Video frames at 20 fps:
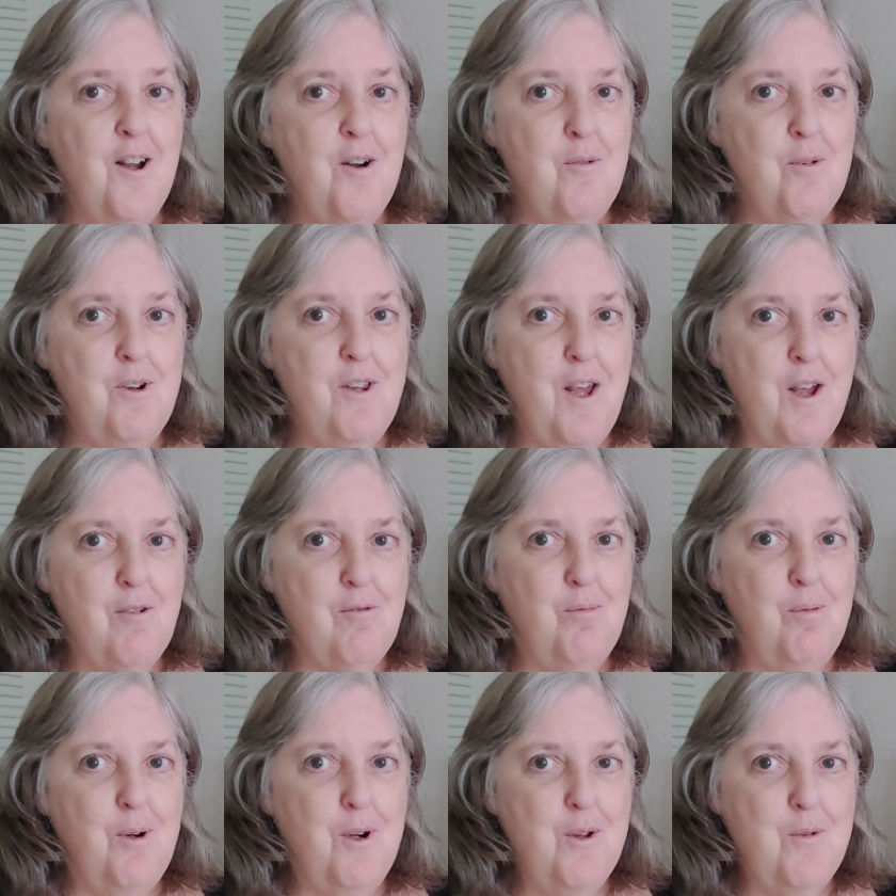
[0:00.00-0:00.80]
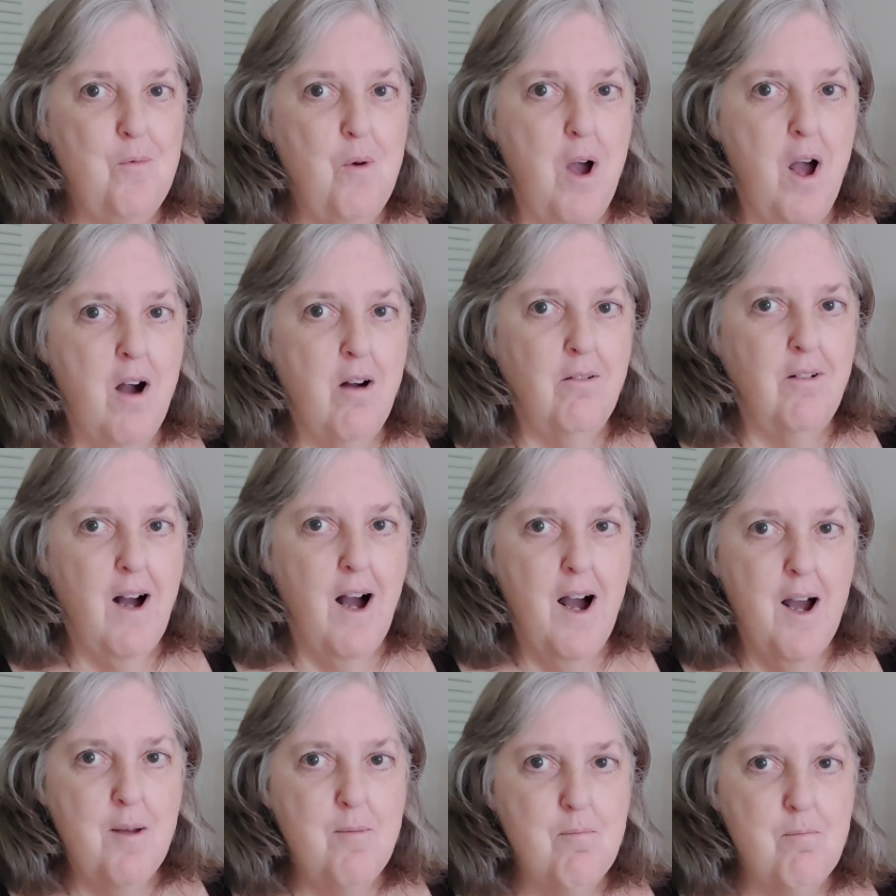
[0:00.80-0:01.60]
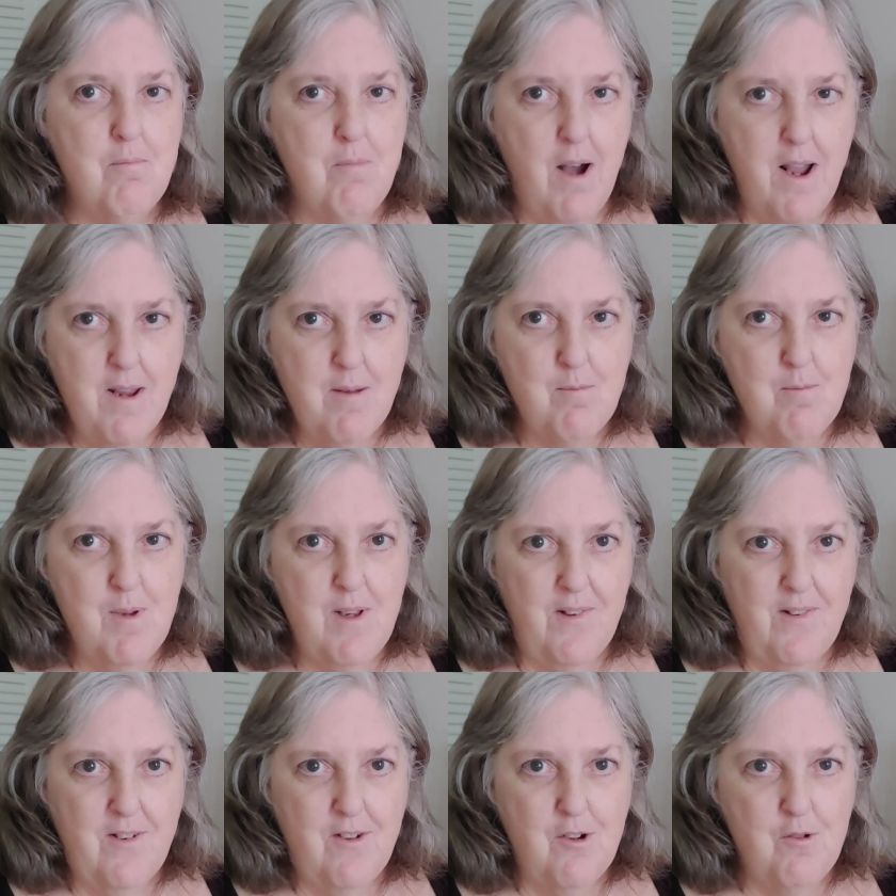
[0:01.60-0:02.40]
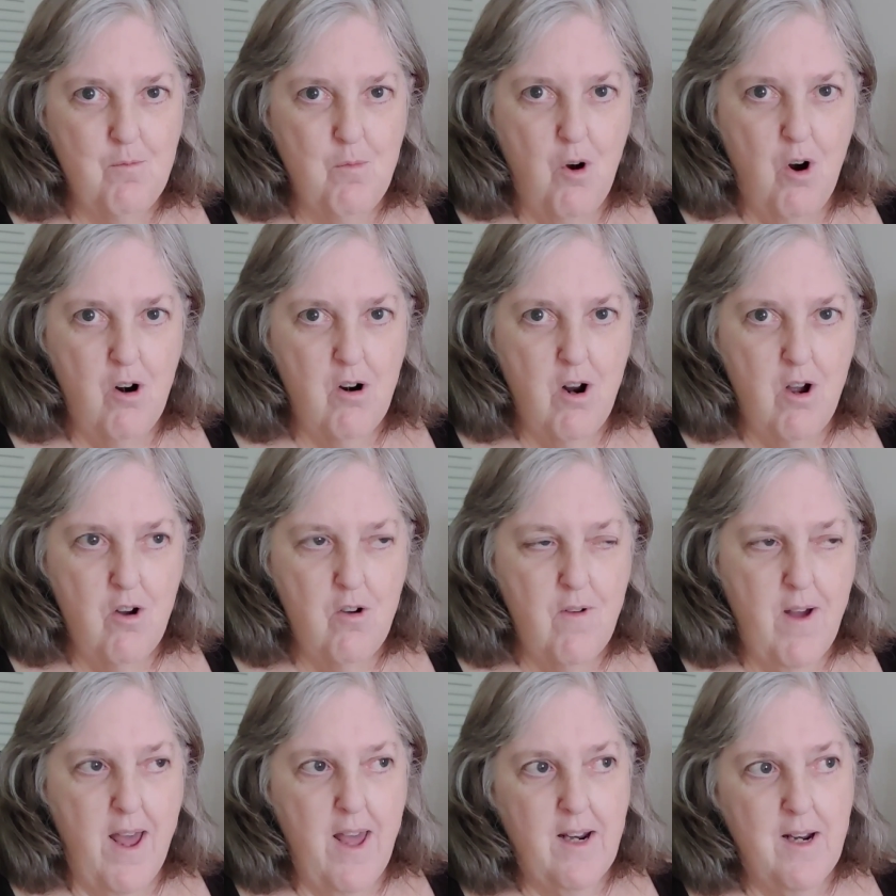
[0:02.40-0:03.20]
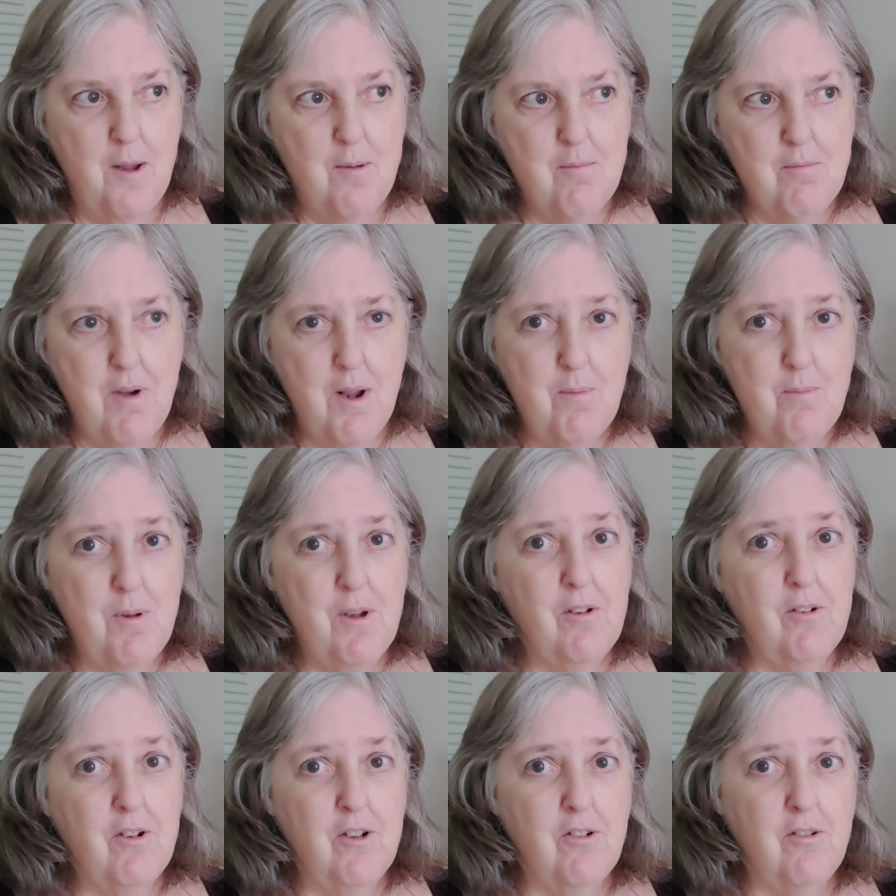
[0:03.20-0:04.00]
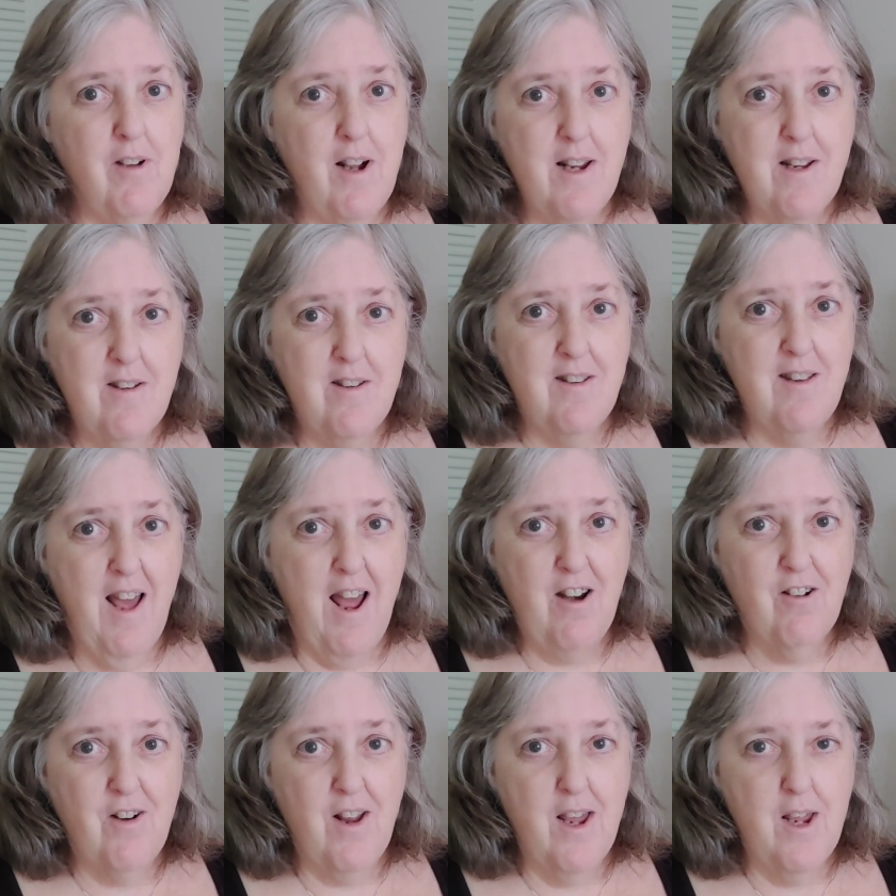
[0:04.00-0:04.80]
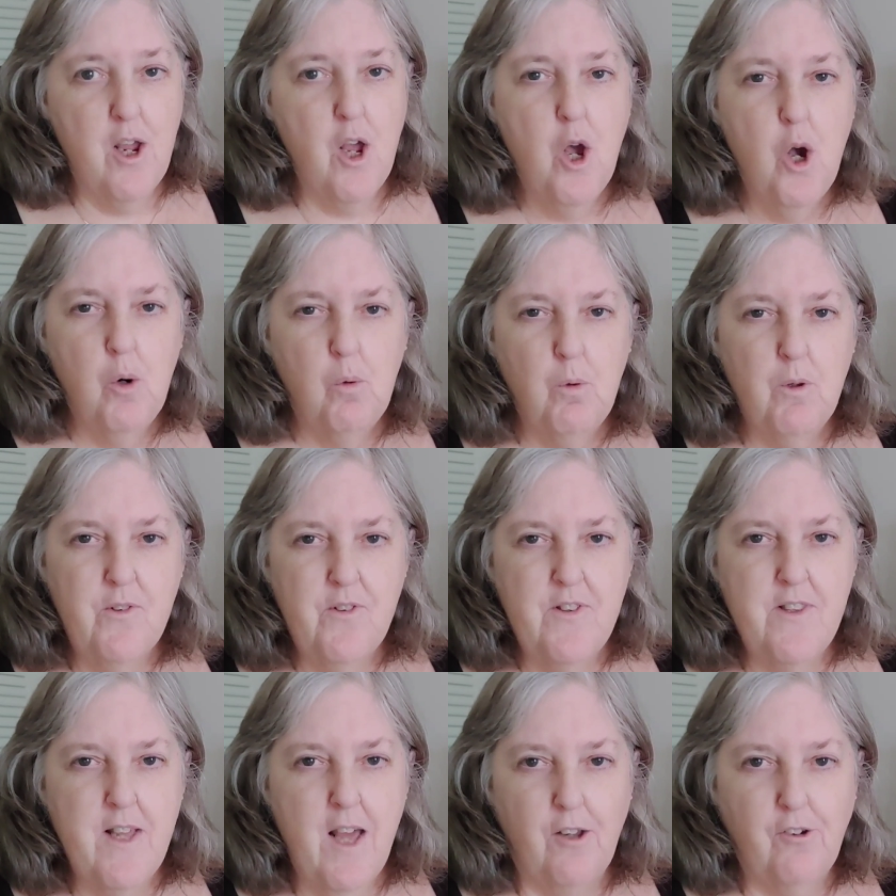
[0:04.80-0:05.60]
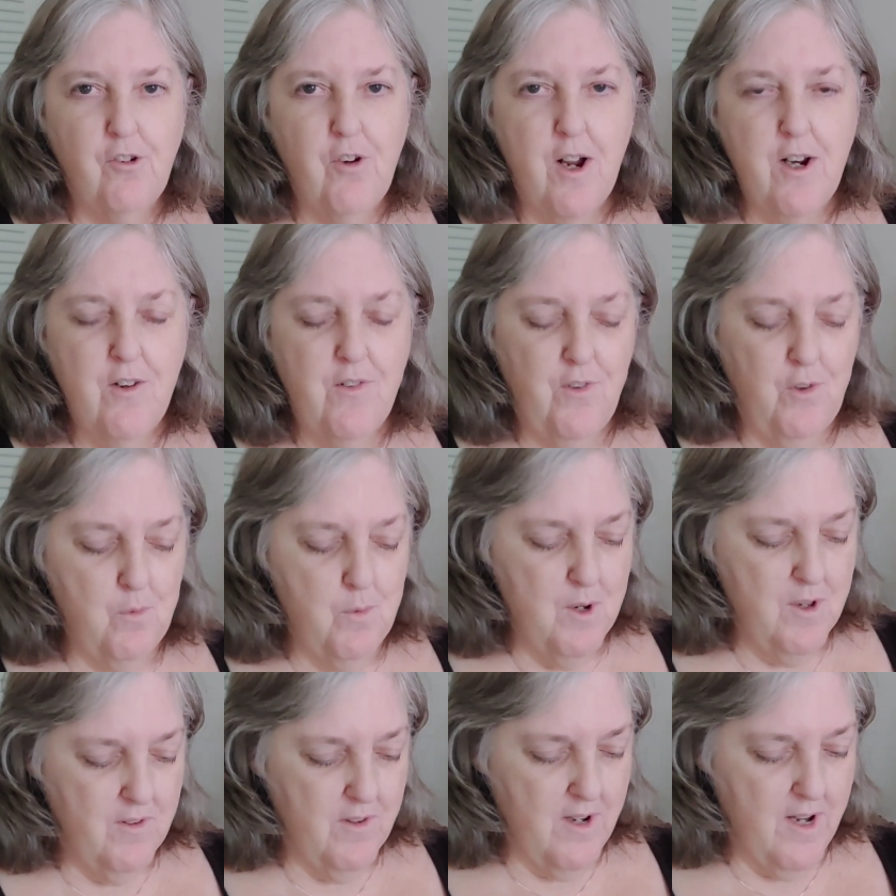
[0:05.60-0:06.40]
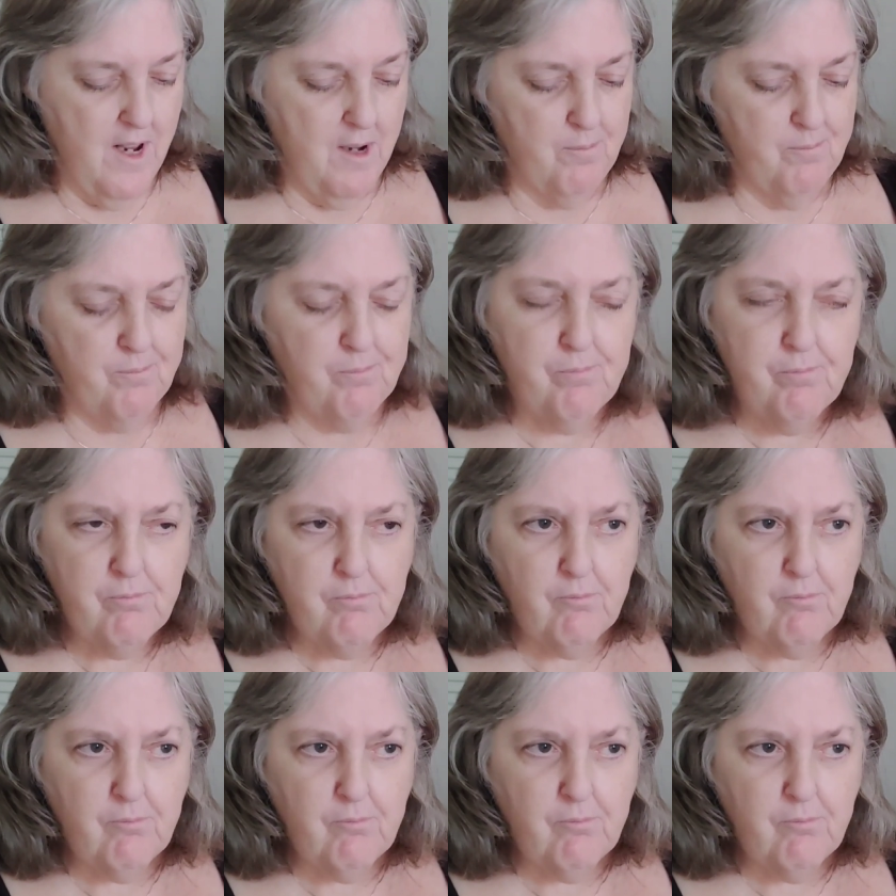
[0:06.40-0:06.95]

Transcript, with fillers: We're doing pretty well. I might miss tomorrow and I might be a little late Saturday. We'll see, I'll try to squeeze it in.